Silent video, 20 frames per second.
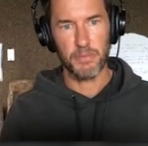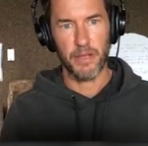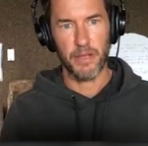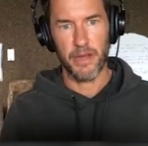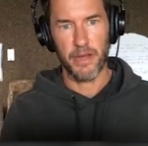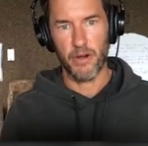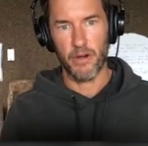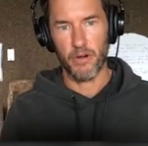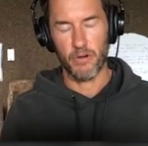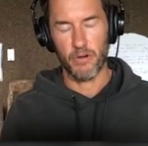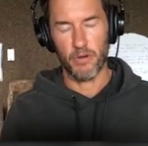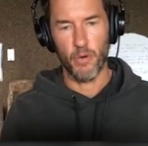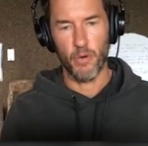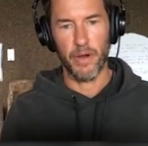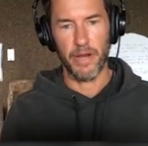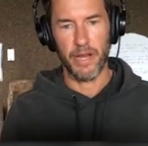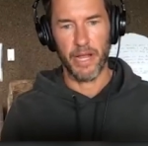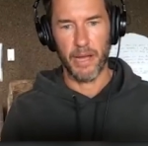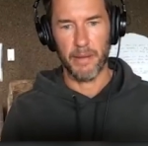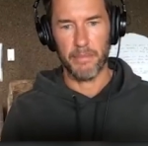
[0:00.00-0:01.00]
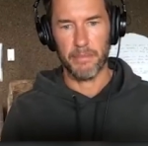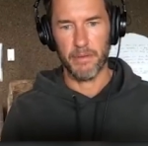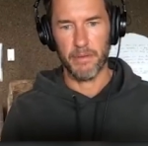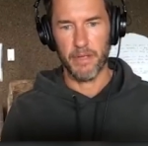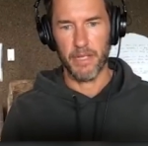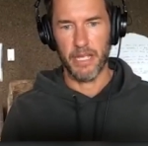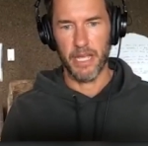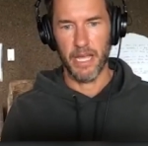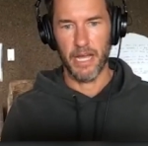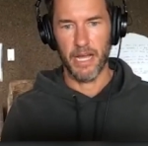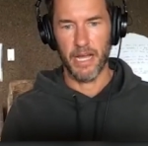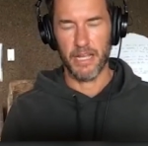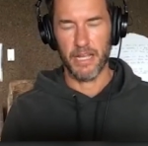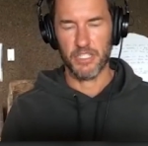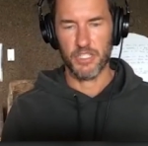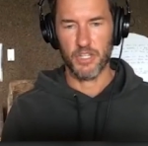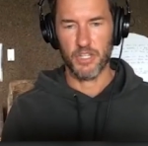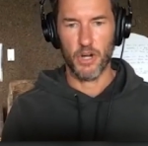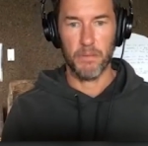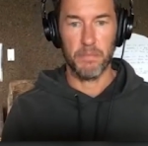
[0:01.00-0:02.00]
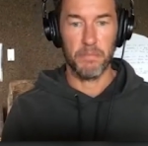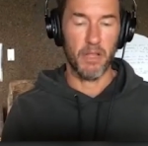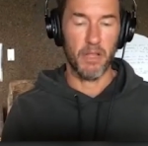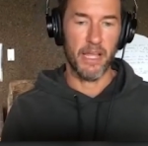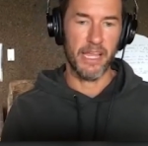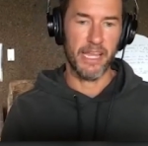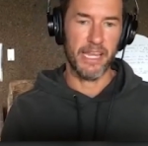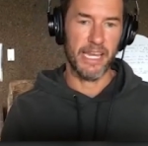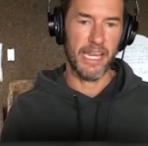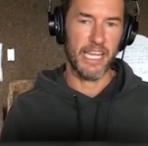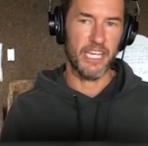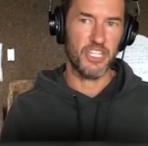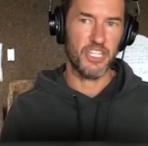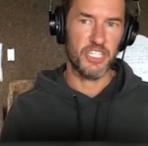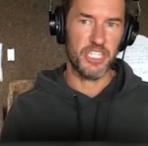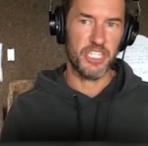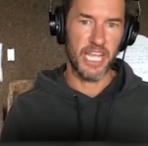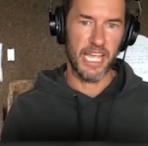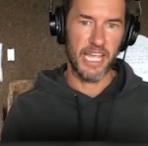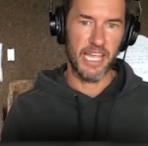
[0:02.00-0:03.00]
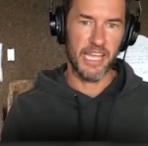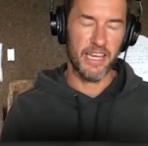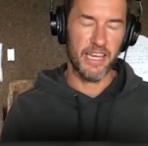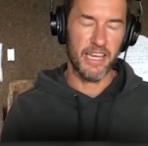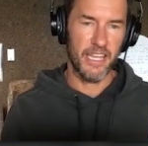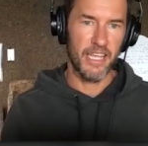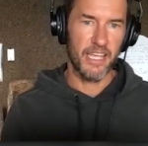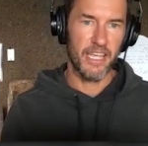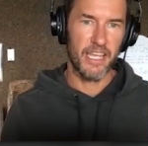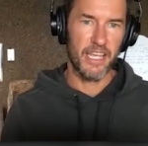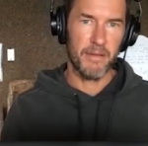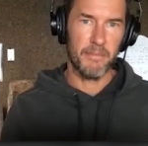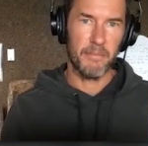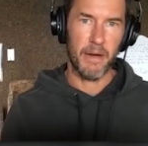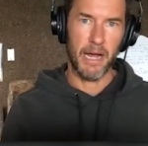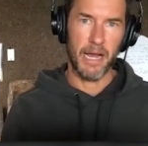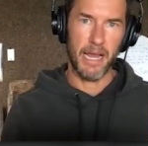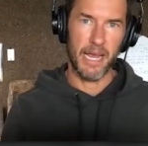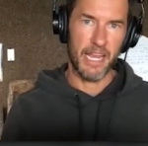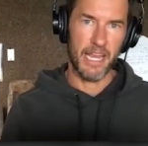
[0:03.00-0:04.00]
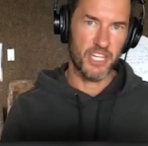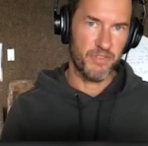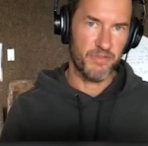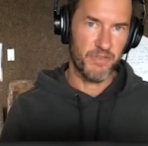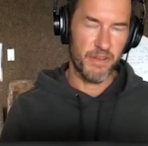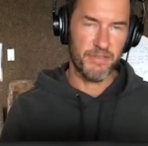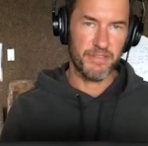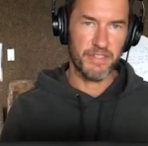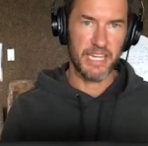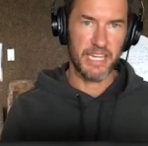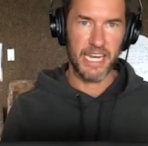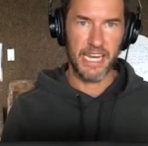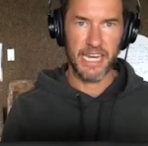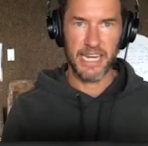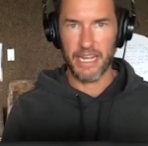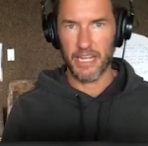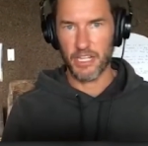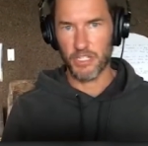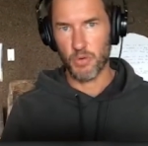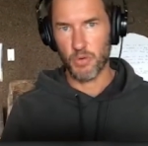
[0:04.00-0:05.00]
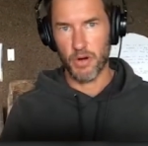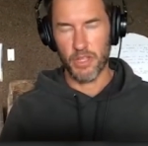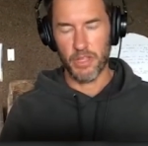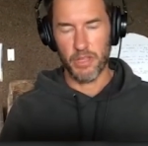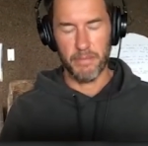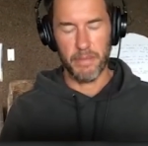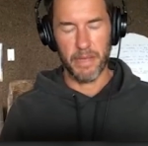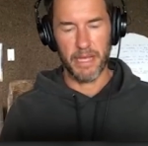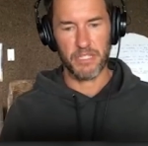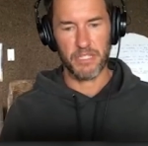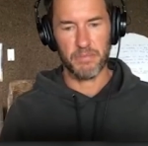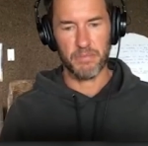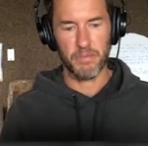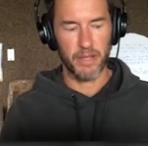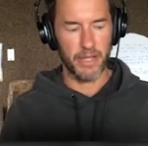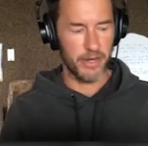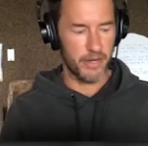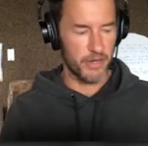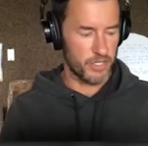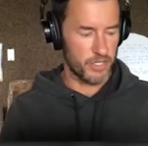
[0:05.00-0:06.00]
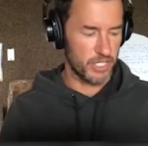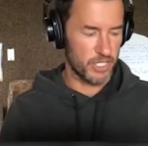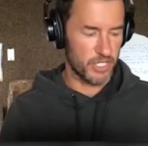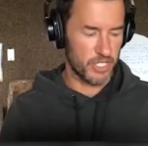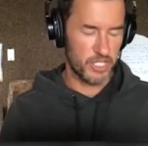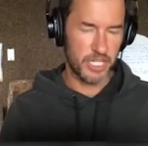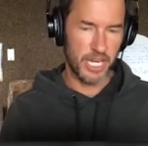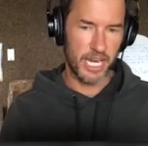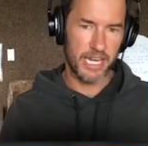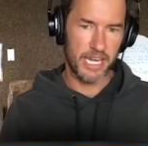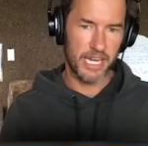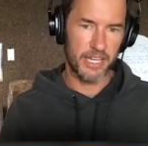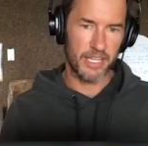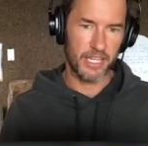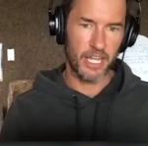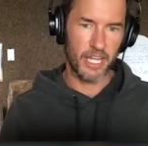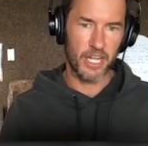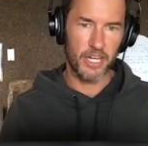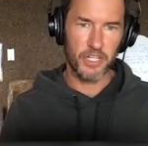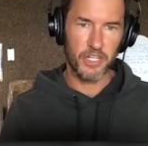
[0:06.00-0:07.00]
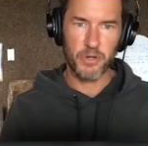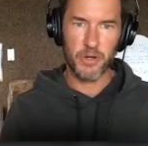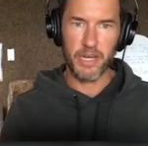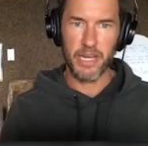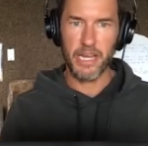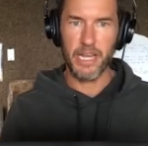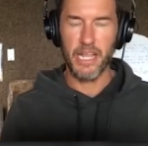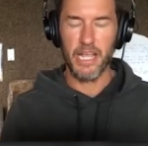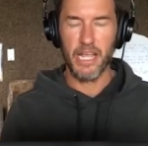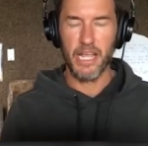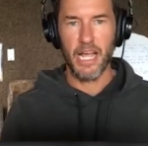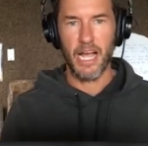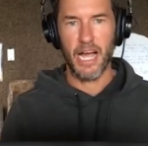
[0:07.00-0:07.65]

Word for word: player growing up. Yeah, I started playing at age 10. By age 15, I was one of the best players in the state and the country.